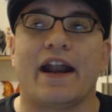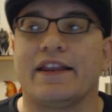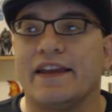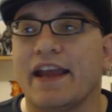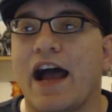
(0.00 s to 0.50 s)
And
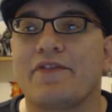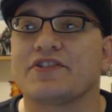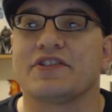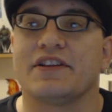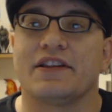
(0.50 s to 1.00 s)
I think,
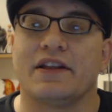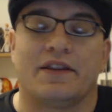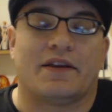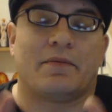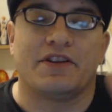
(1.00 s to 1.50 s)

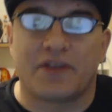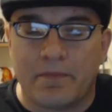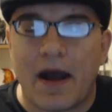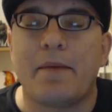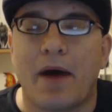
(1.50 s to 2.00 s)
obviously, at least
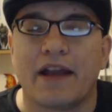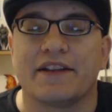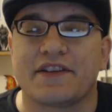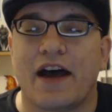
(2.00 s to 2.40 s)
in my mind,